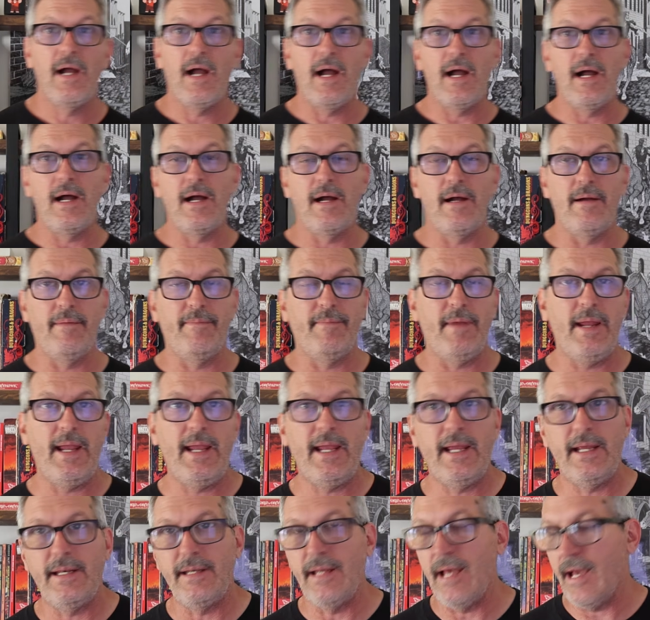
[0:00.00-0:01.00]
and
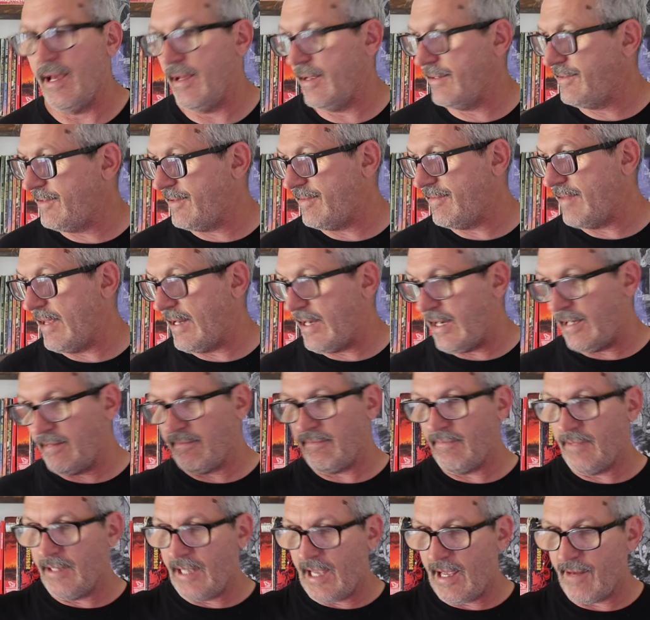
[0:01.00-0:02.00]
they
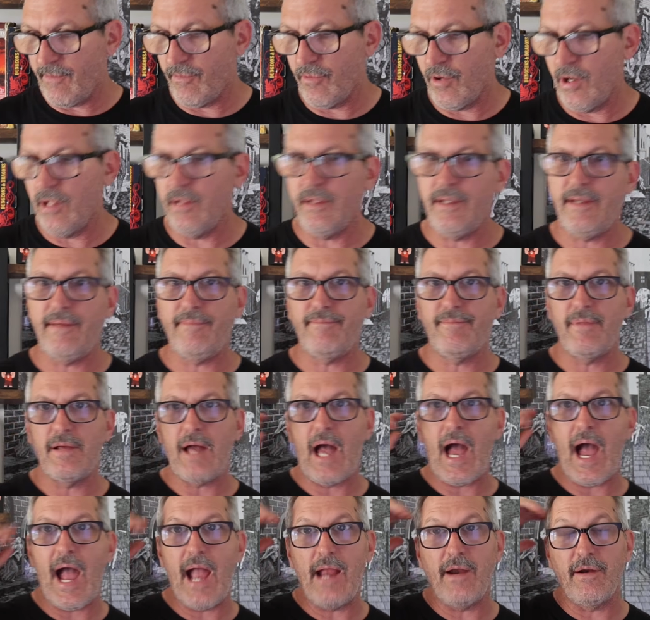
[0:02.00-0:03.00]
didn't get really
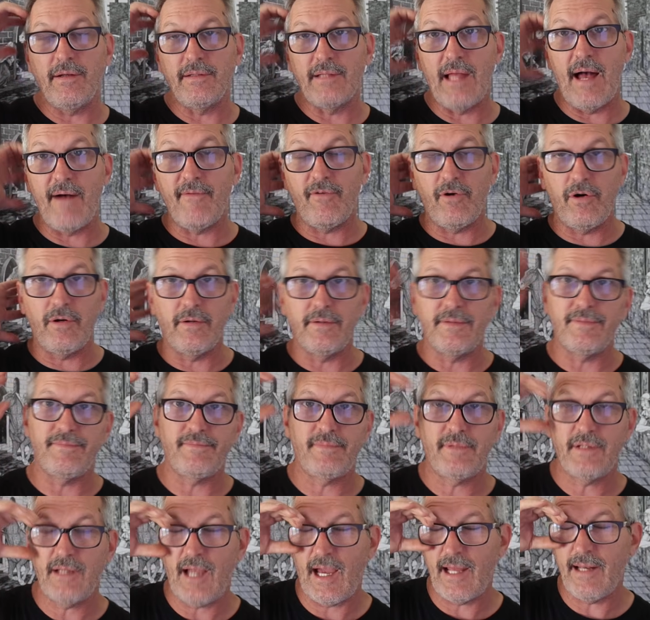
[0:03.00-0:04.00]
higher in level, and
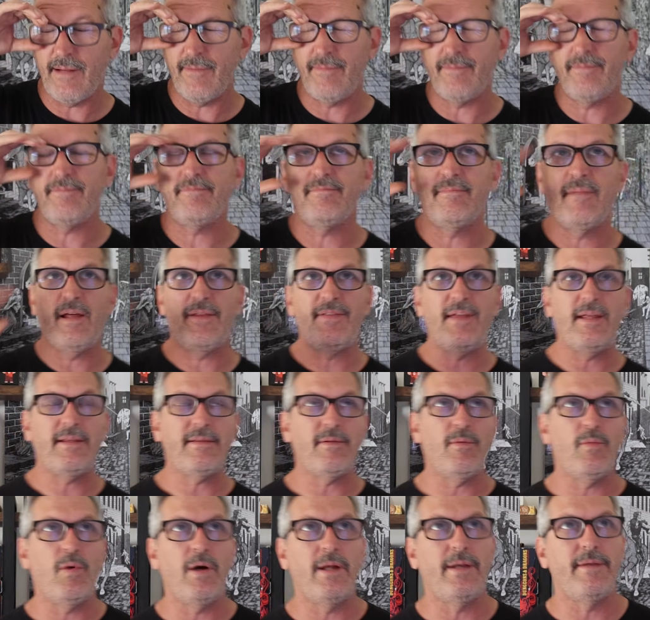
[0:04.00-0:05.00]
kind of I think
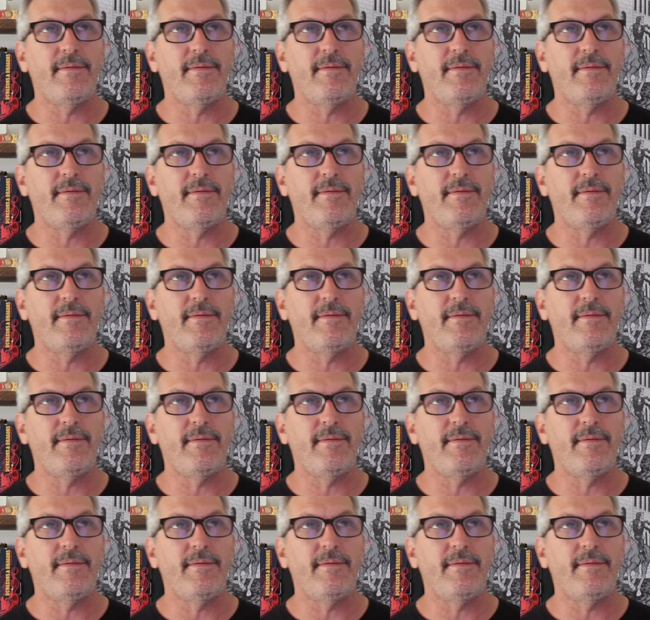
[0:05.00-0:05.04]
the